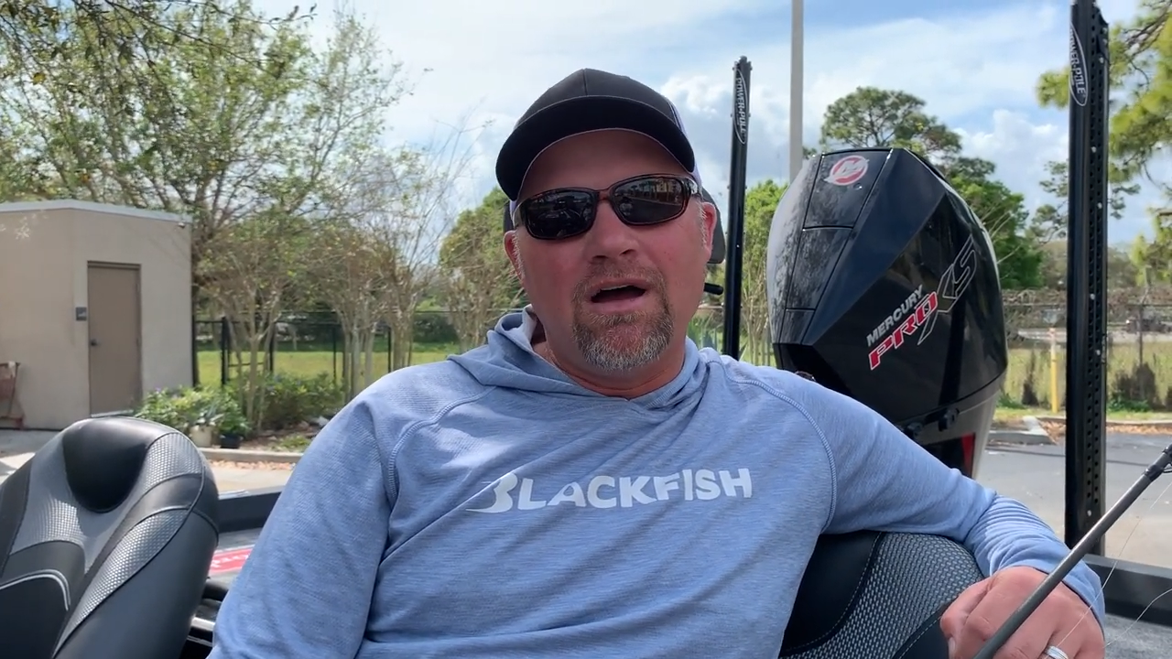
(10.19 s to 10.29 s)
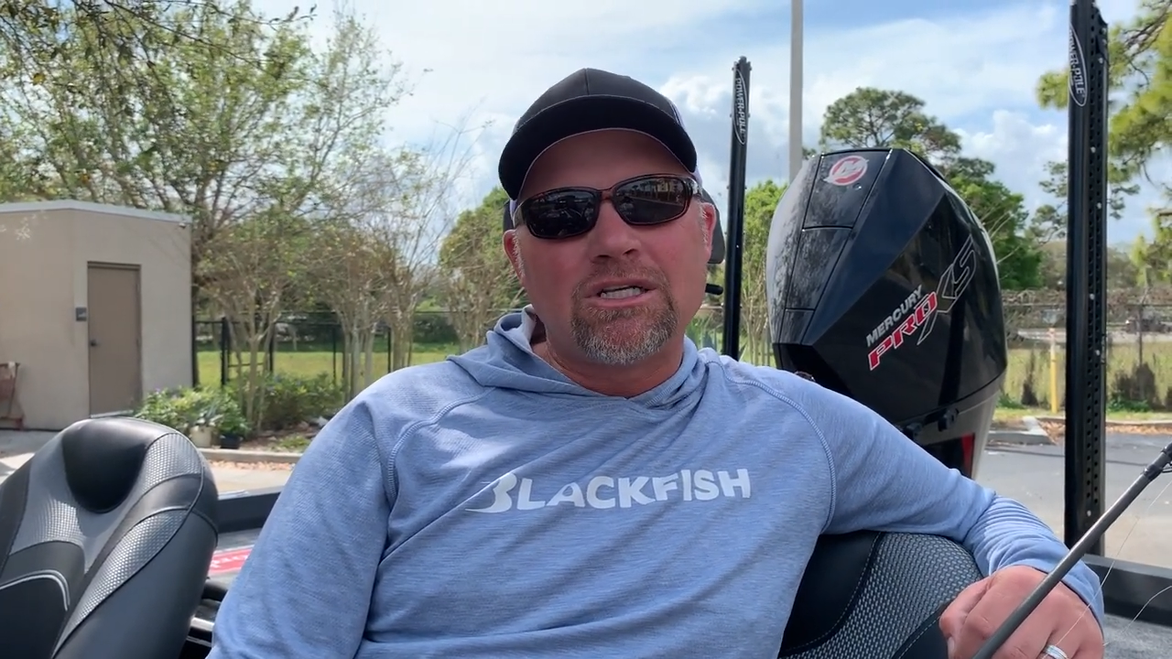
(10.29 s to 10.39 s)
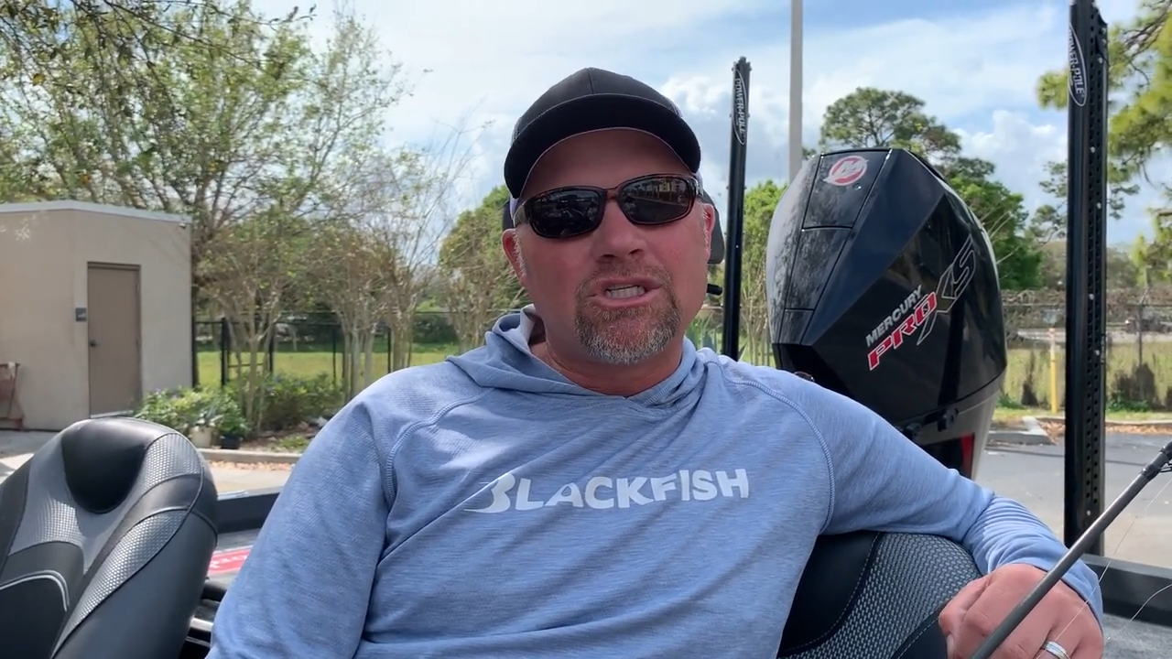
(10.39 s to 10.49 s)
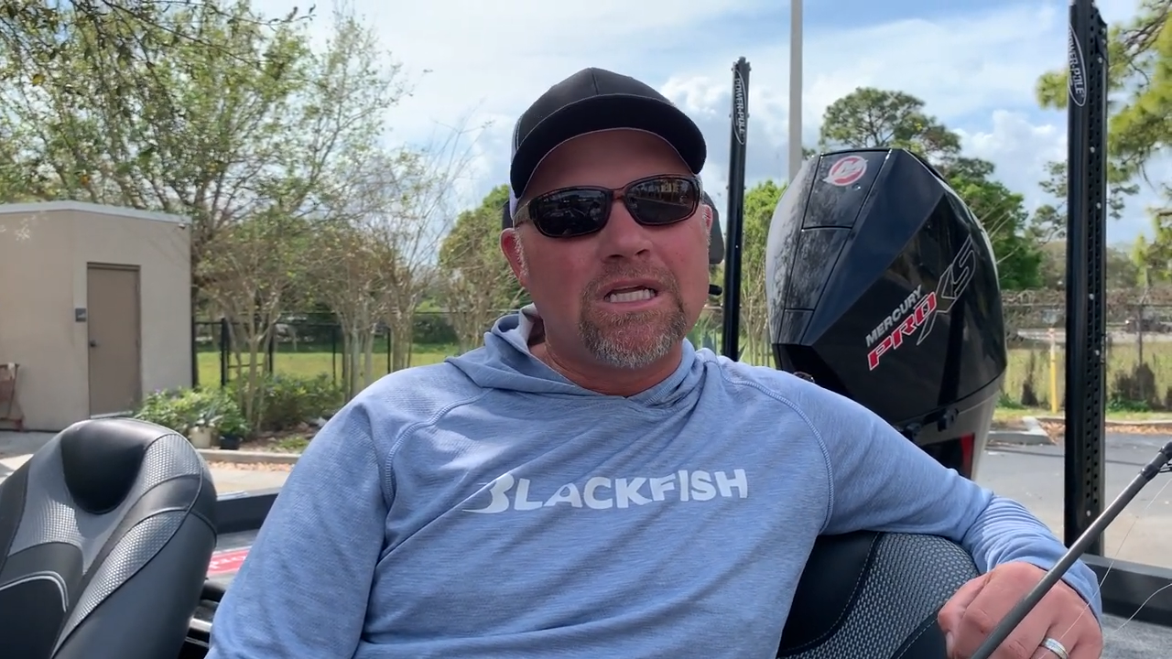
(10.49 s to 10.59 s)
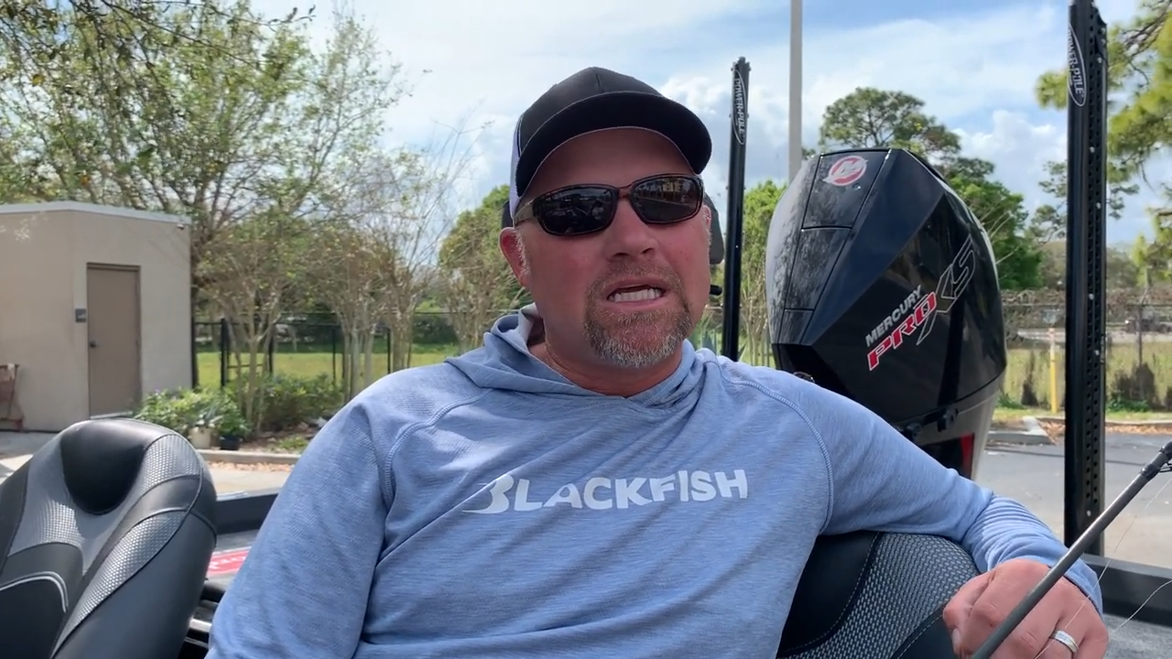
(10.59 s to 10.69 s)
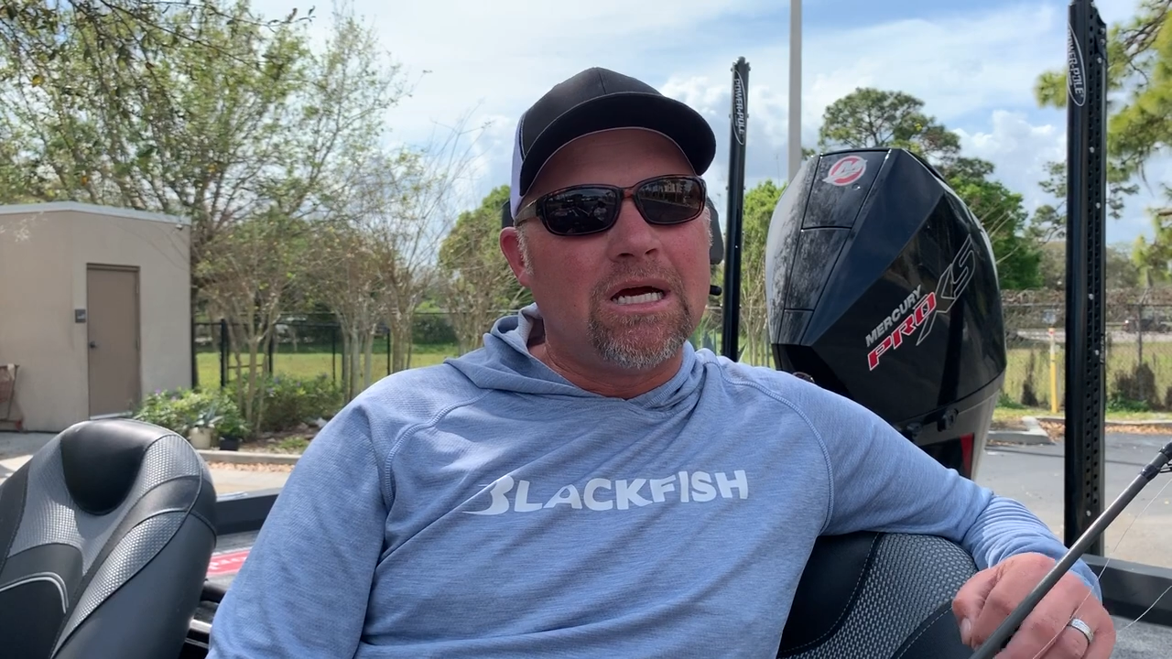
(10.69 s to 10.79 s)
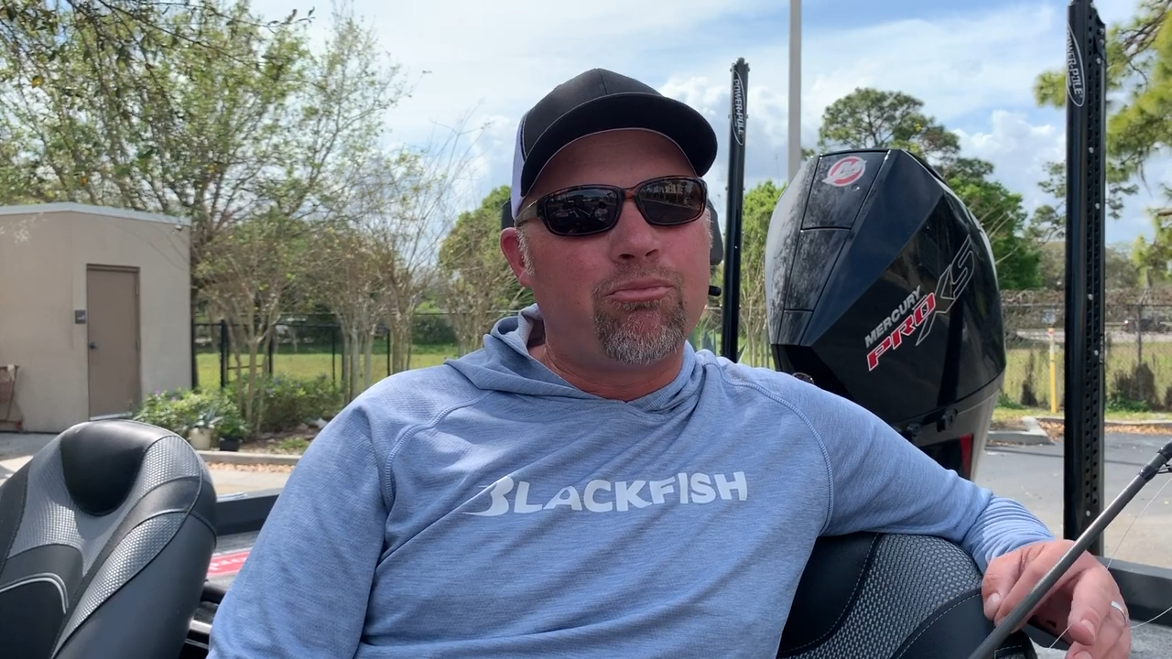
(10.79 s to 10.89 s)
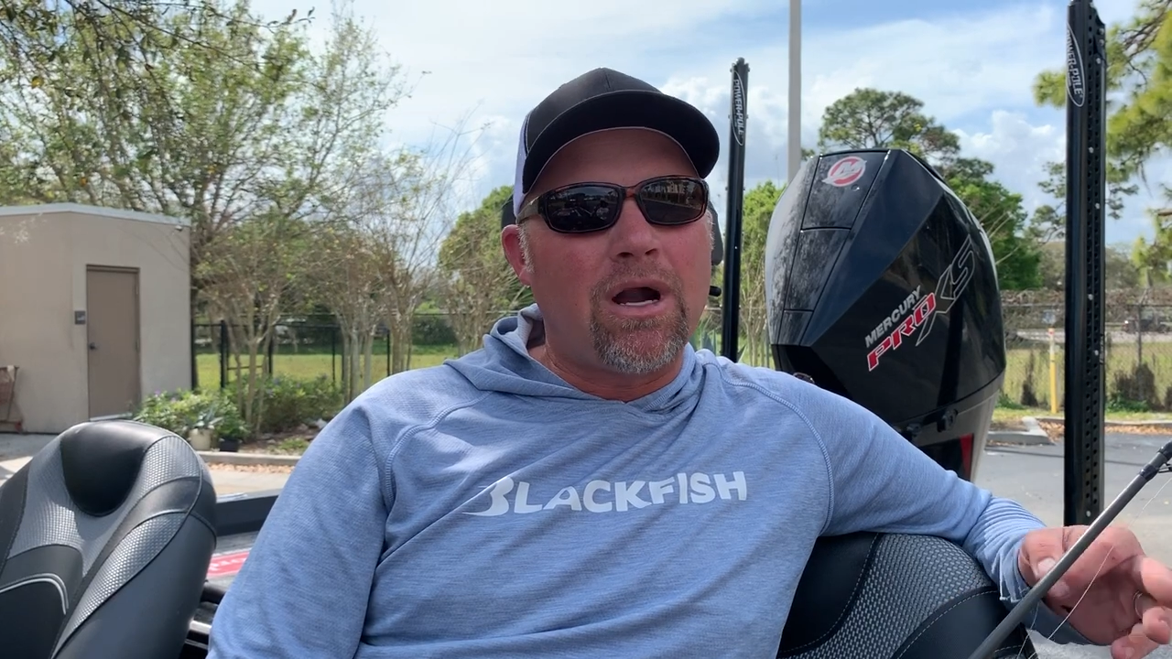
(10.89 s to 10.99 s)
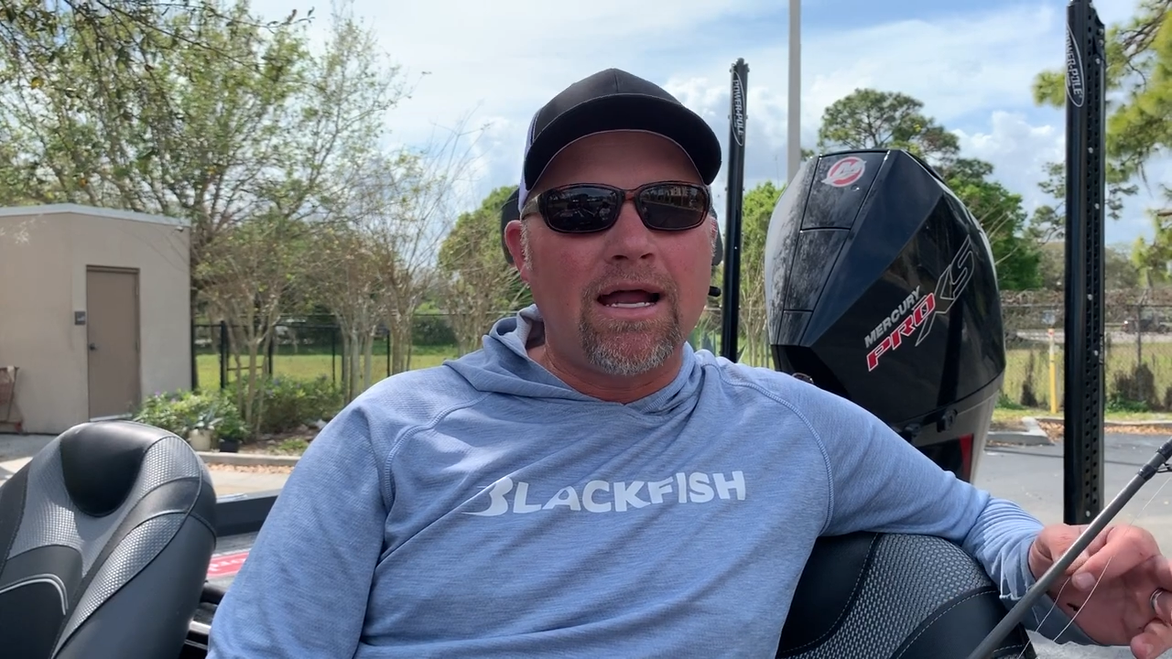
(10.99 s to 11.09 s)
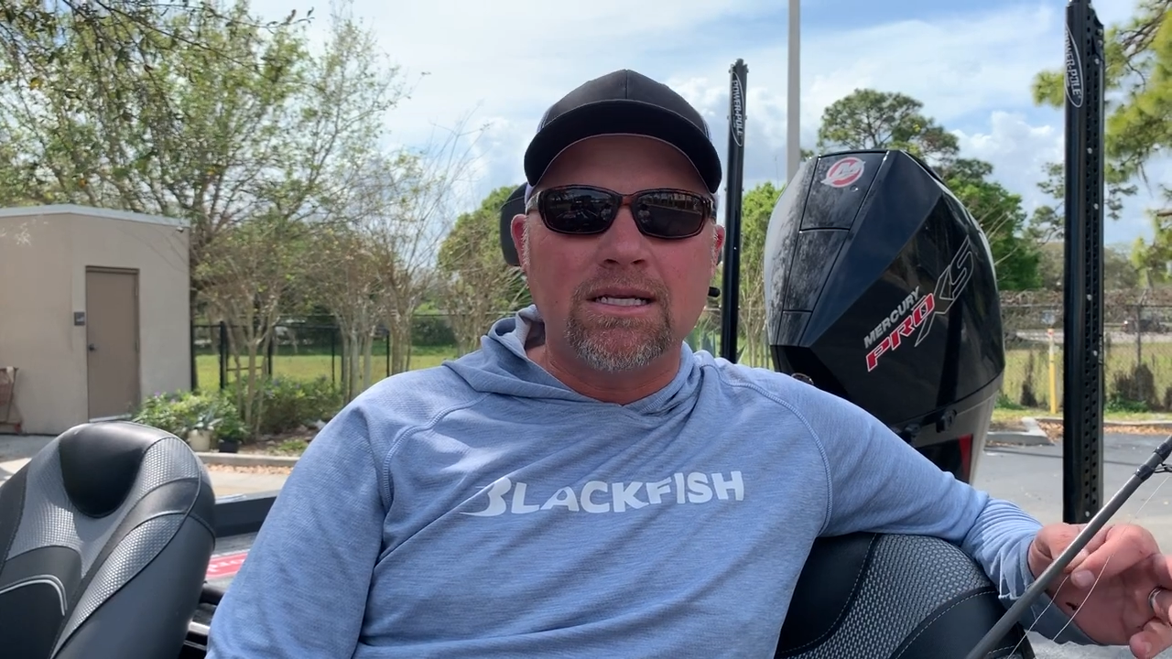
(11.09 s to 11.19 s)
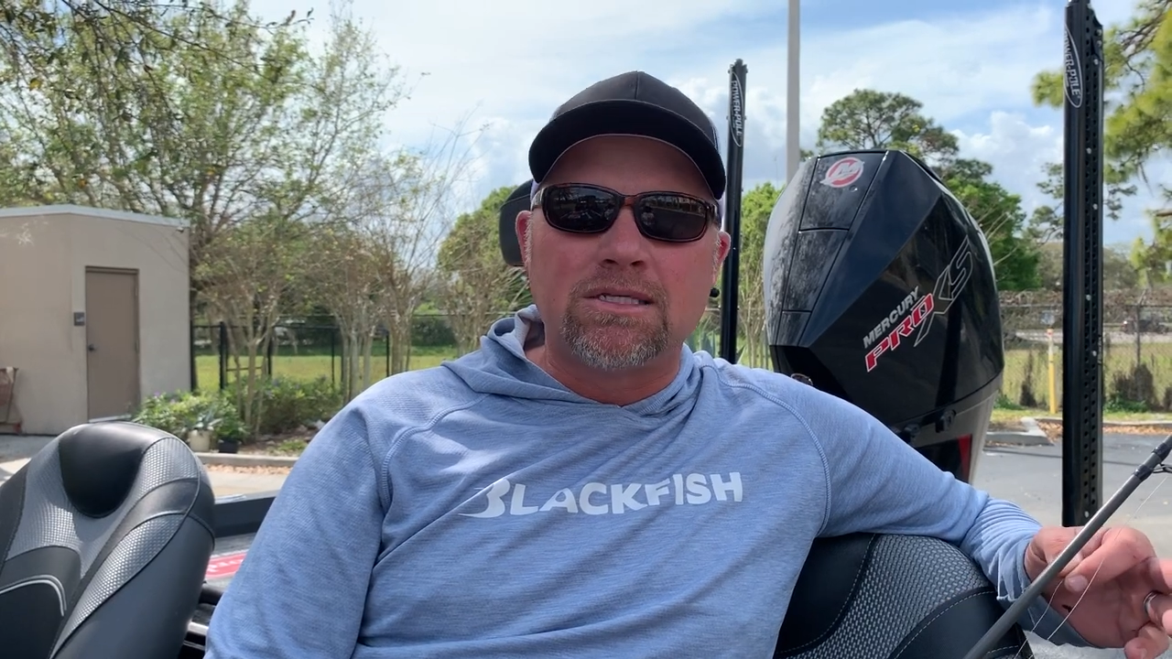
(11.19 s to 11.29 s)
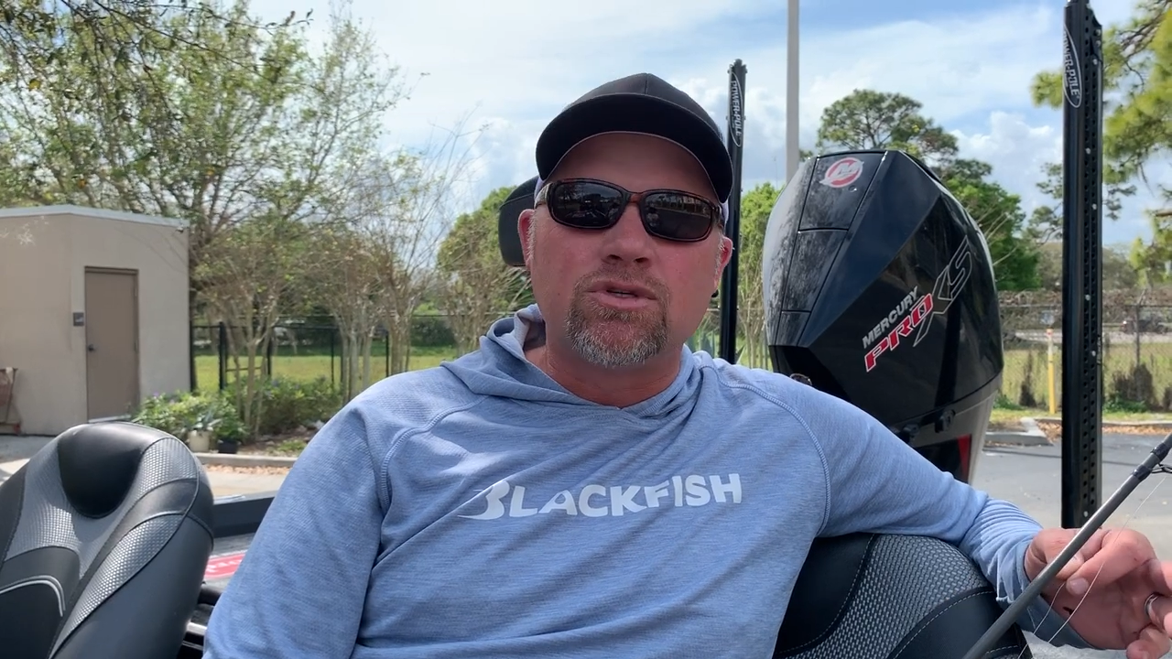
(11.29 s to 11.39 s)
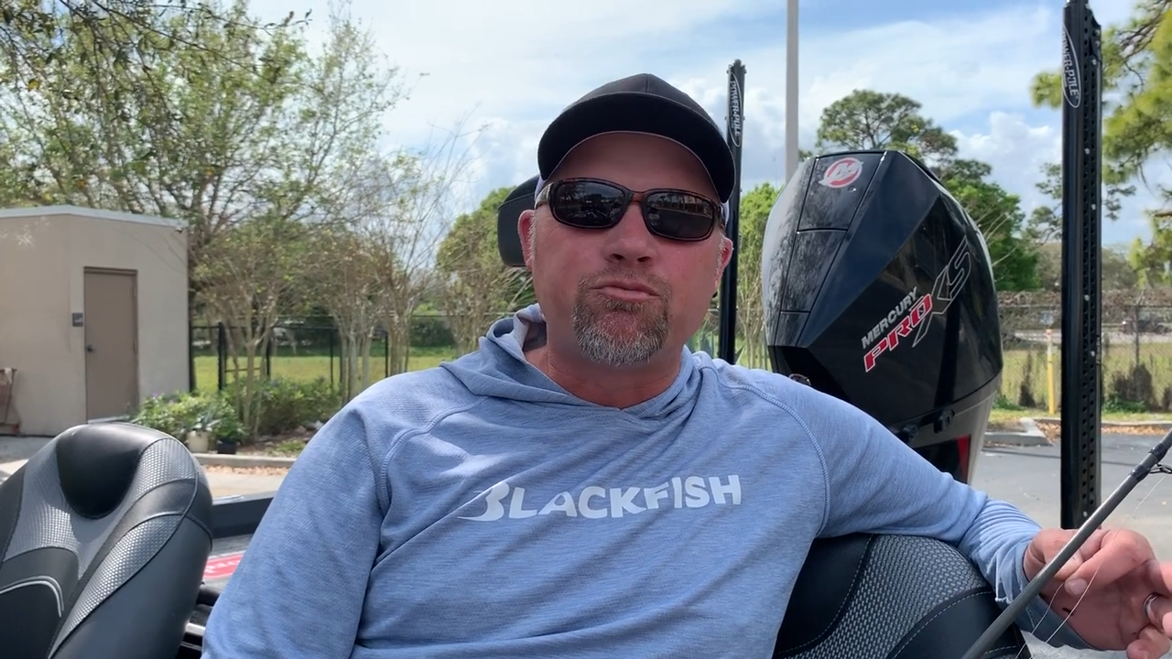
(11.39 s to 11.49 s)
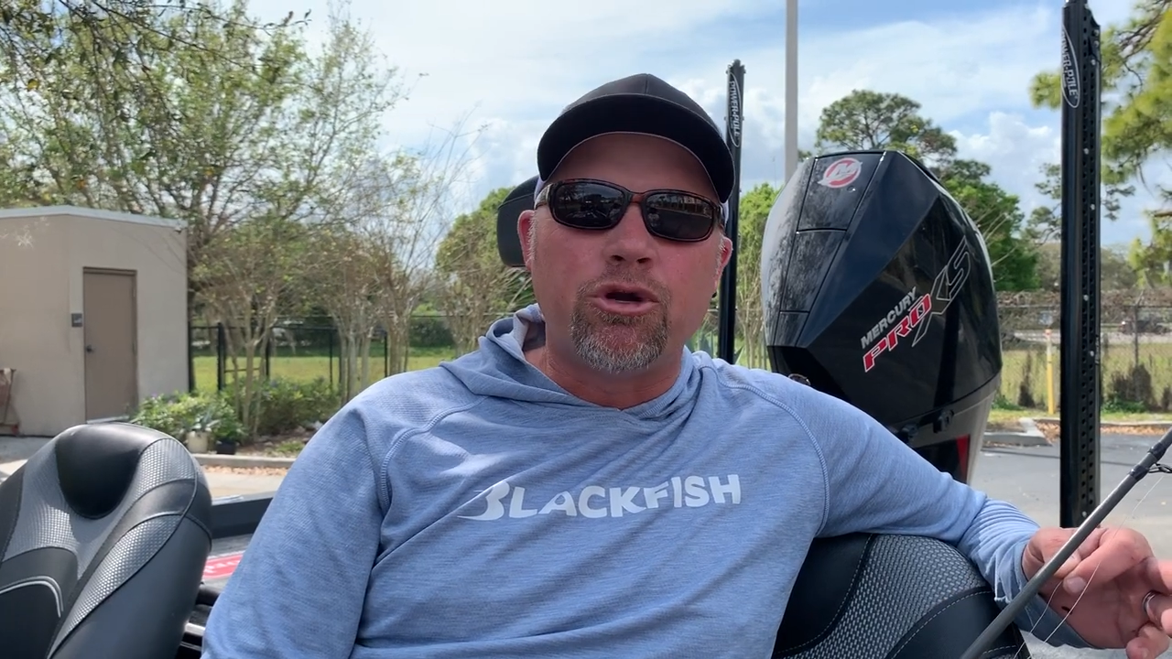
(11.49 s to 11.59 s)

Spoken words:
Actually, practice was